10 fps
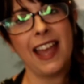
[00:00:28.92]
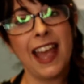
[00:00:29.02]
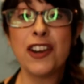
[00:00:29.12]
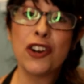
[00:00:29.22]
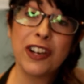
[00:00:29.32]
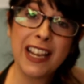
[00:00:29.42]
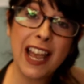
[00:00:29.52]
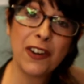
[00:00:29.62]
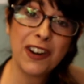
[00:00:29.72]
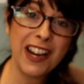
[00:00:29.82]
and nerding
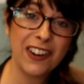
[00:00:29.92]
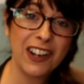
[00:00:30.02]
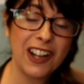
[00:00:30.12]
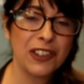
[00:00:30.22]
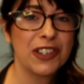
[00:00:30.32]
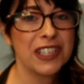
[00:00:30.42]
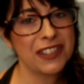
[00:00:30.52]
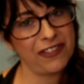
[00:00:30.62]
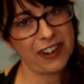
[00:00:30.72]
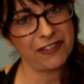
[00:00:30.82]
out on hair color is
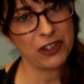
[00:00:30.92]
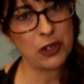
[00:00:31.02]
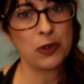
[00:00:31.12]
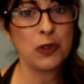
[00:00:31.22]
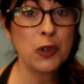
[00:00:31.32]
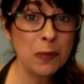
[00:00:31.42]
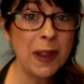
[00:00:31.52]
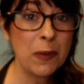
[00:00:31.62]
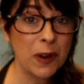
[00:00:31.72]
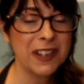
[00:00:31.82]
fun for you, you
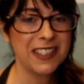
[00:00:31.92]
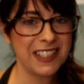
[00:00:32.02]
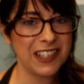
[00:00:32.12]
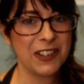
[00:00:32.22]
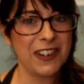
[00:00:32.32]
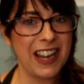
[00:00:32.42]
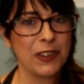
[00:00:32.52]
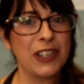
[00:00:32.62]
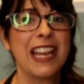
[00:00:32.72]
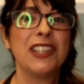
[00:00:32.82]
may want to stick
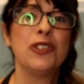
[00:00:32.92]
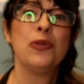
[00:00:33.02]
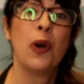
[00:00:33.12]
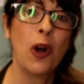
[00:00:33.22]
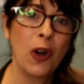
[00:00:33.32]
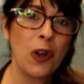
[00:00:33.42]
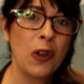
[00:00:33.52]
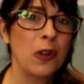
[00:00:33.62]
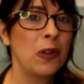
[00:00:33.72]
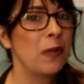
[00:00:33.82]
around. And to
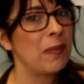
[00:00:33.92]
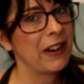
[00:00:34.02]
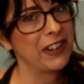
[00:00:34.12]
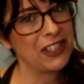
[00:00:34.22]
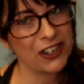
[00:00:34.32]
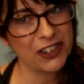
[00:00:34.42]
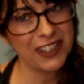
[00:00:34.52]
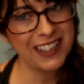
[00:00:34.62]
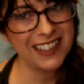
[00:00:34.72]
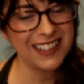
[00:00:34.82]
all my
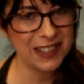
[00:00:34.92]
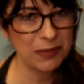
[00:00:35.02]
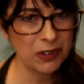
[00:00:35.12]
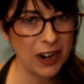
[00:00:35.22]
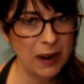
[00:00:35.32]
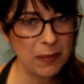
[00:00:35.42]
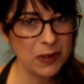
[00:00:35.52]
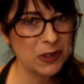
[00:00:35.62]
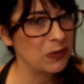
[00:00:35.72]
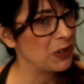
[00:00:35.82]
returning
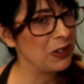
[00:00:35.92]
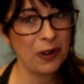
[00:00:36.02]
subscribers, you